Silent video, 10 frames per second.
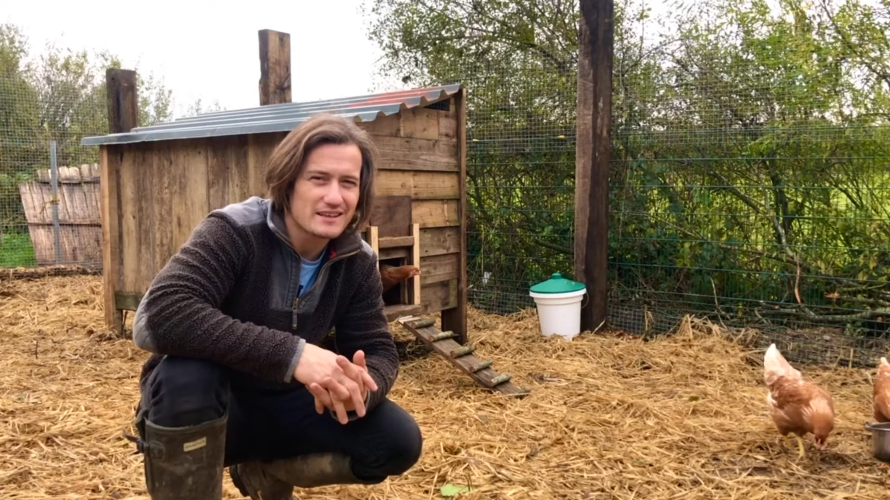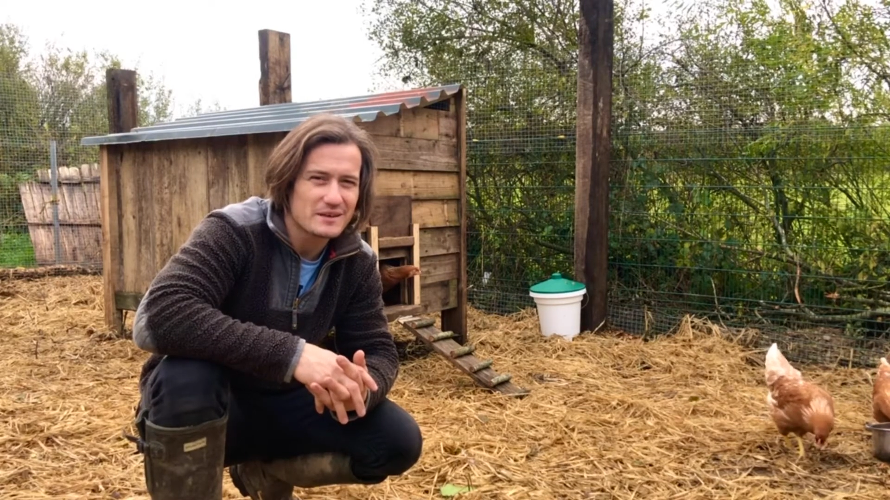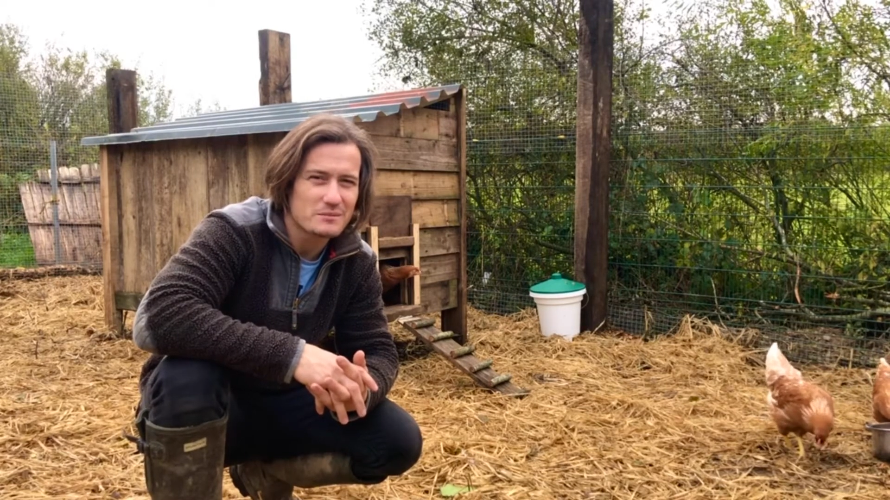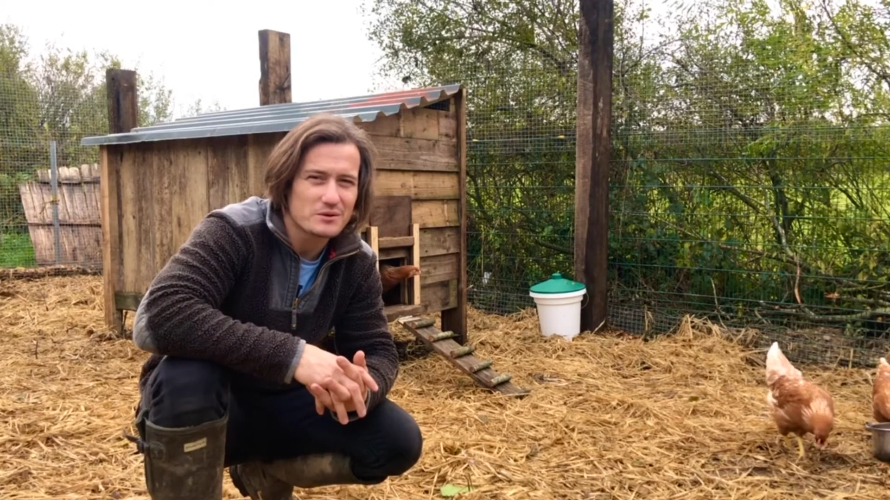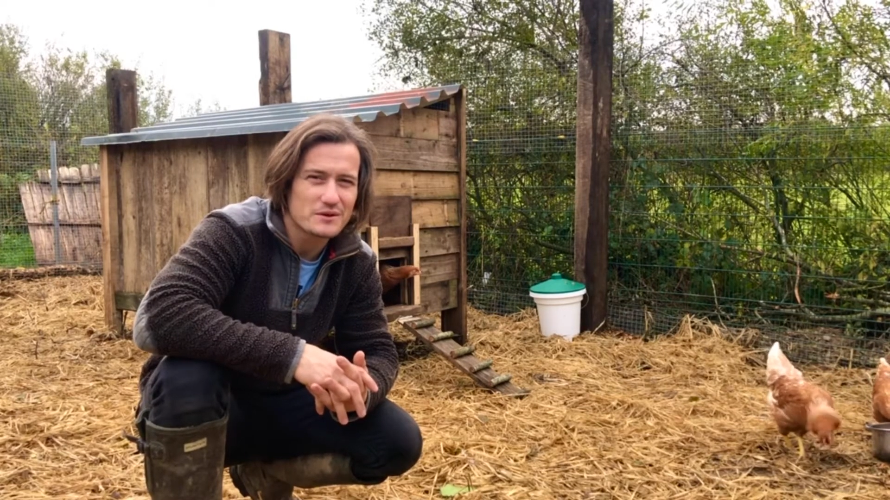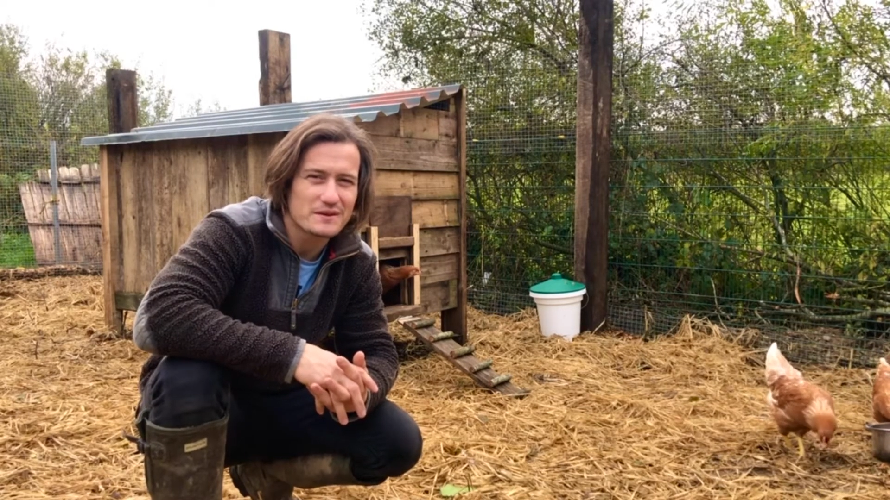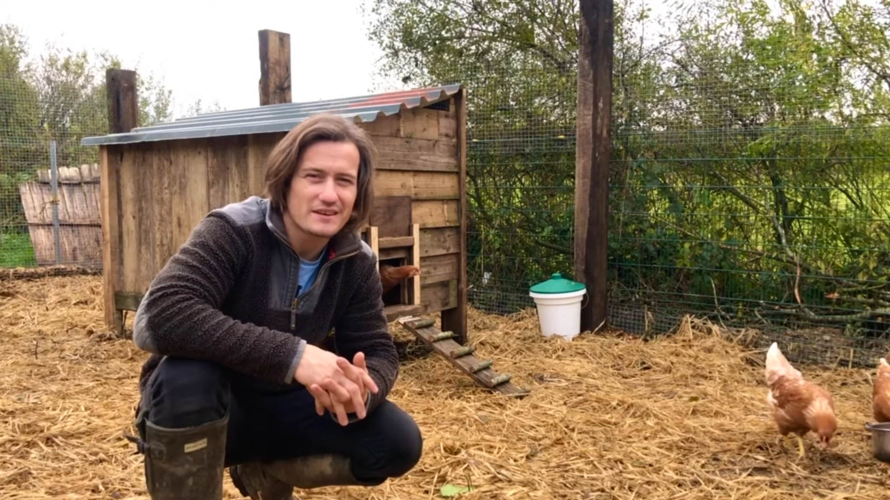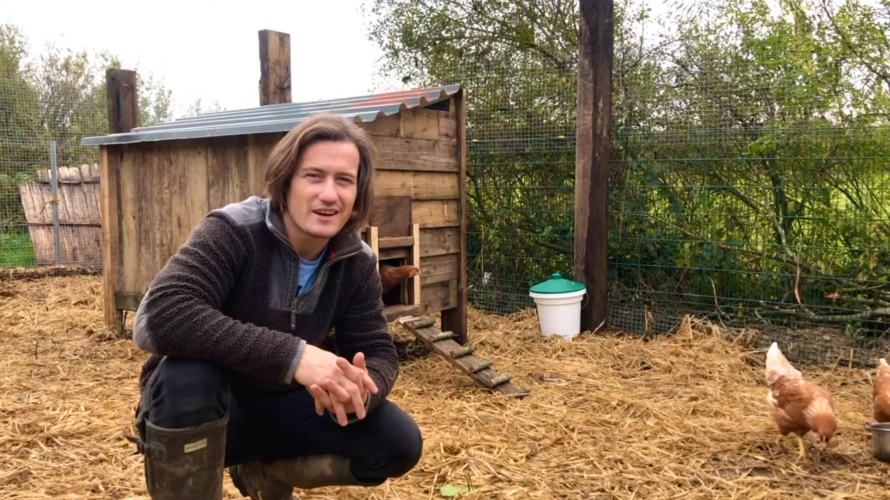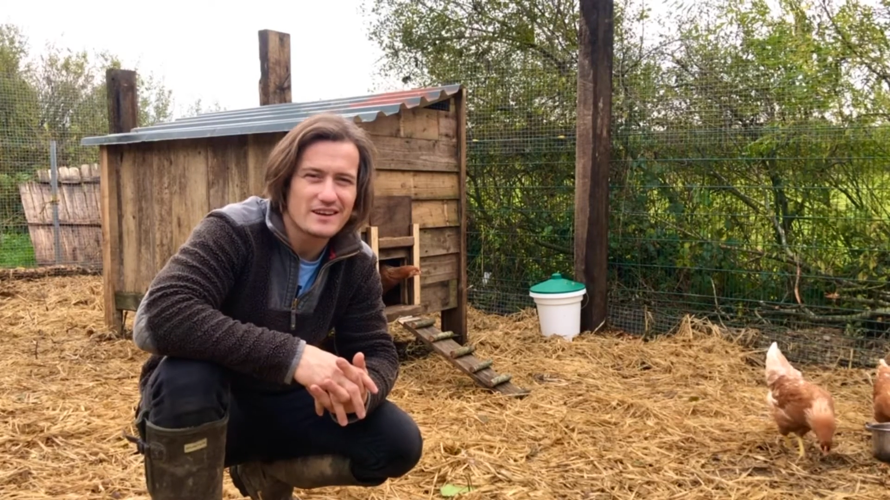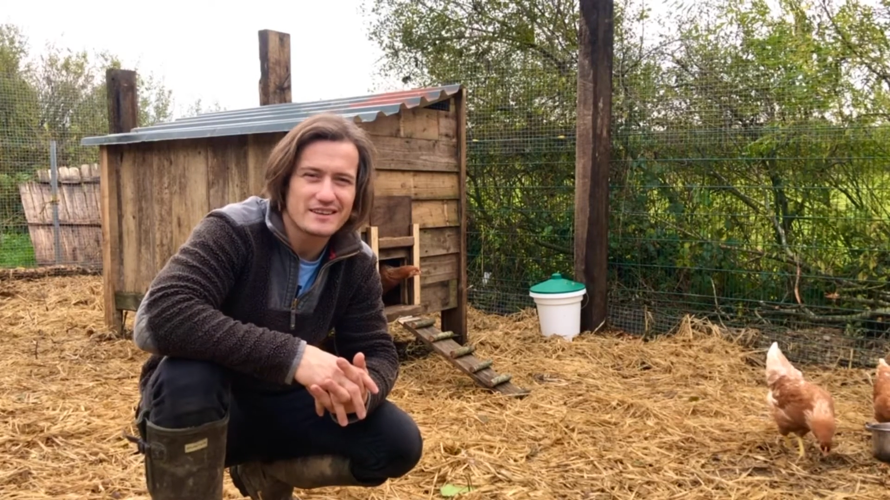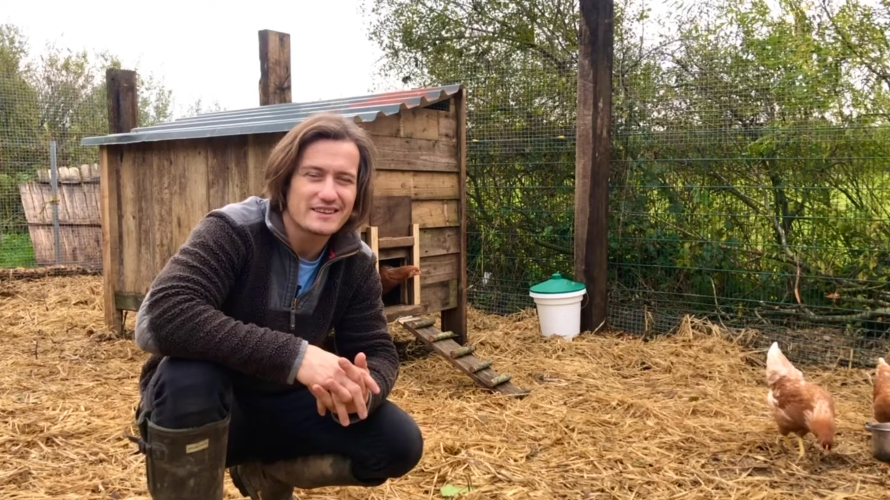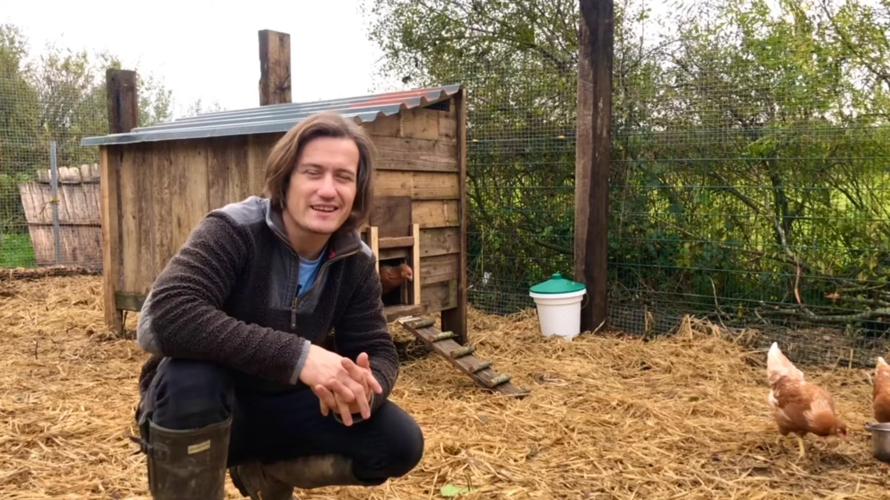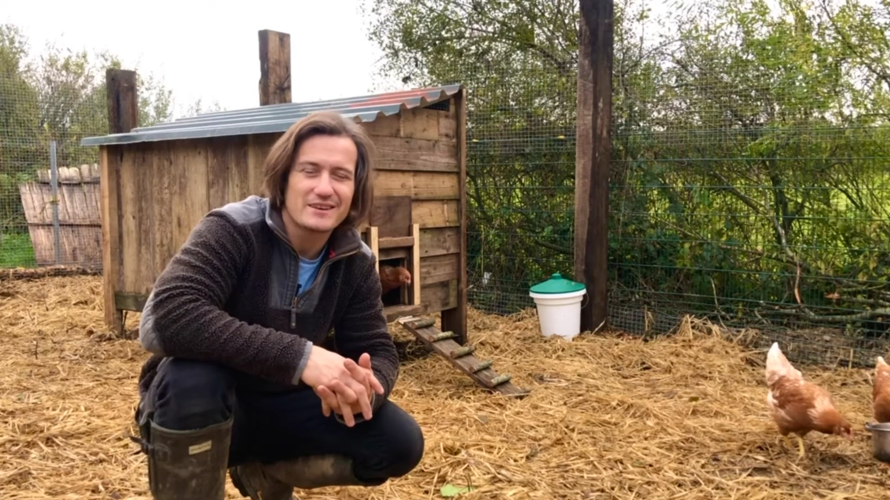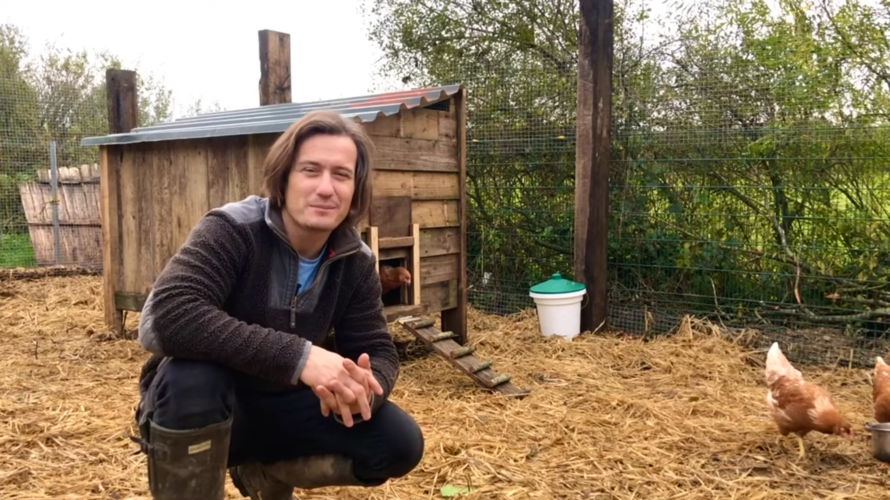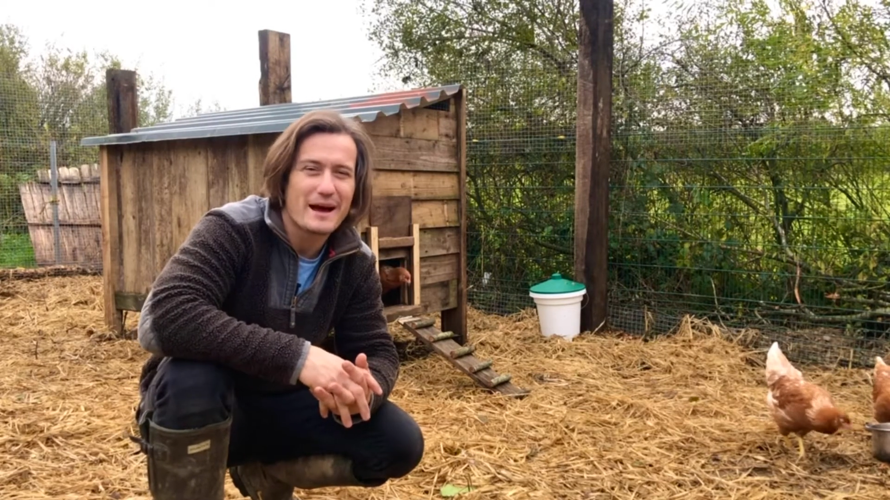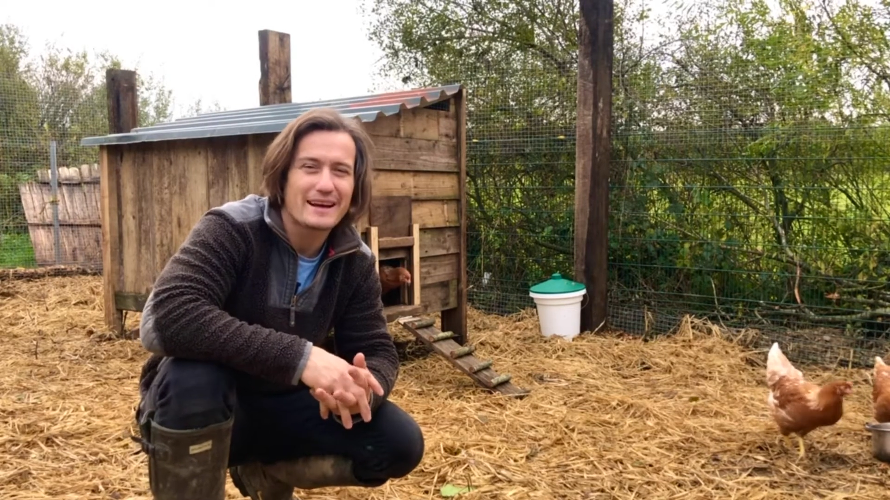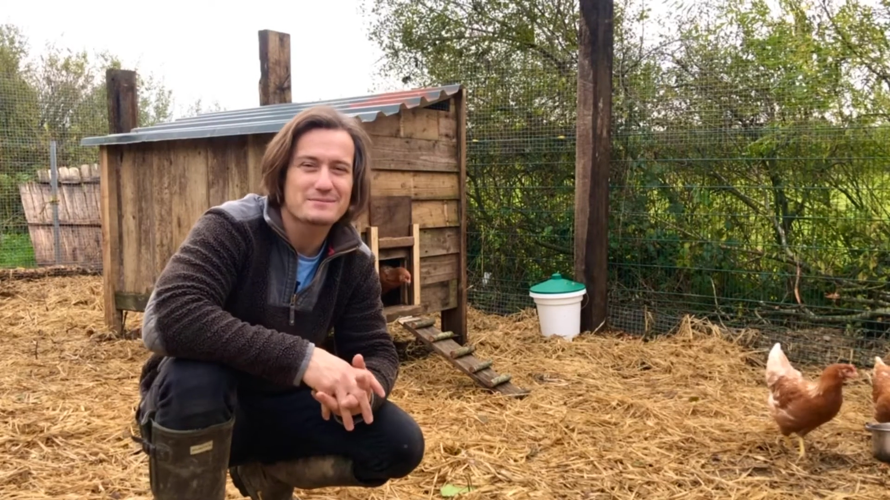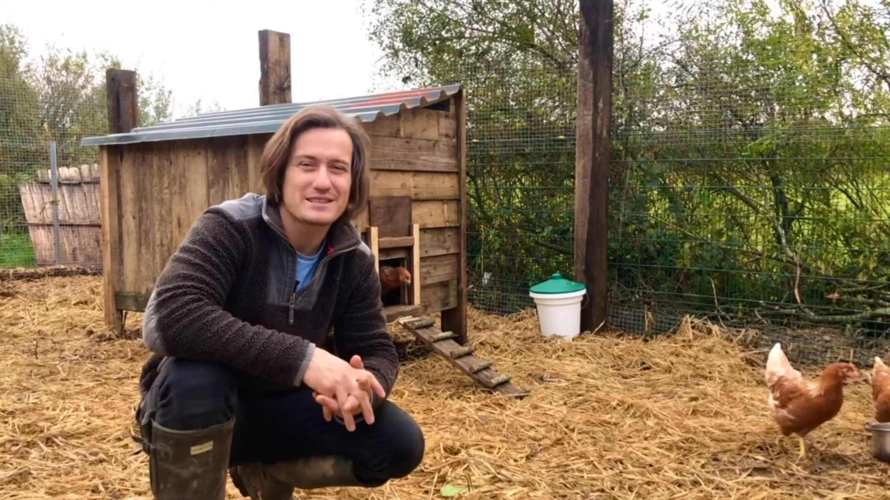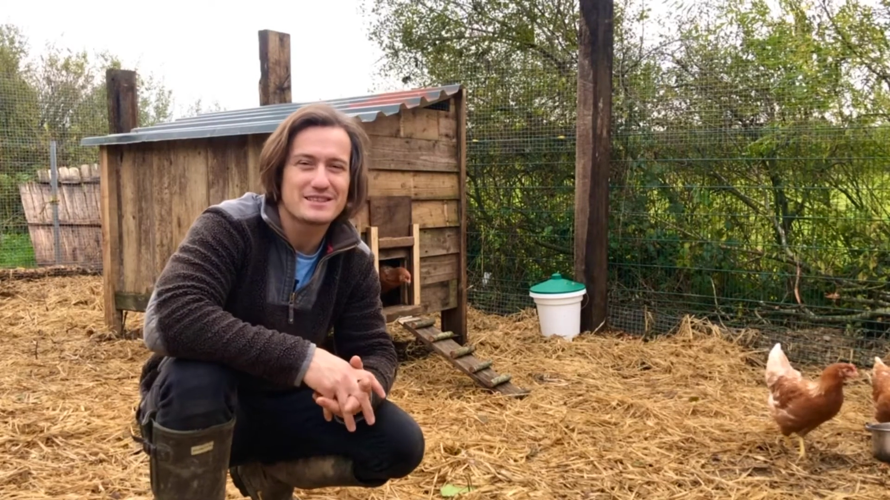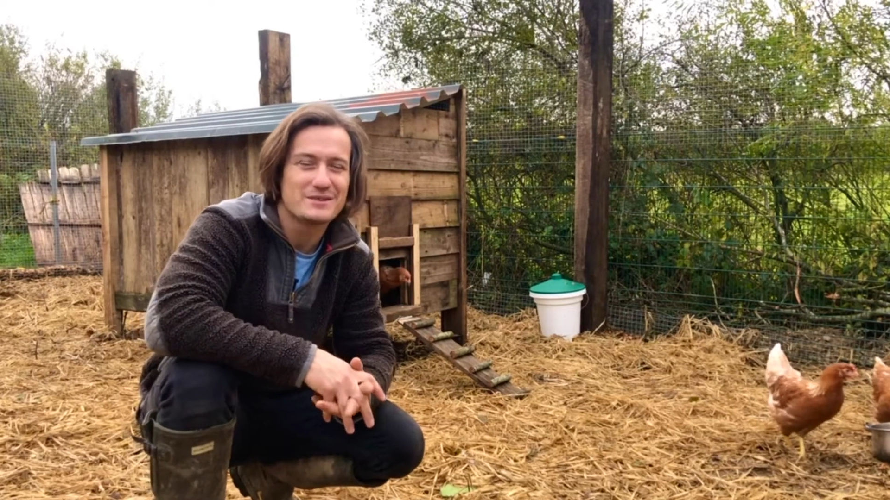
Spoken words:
but I think they look absolutely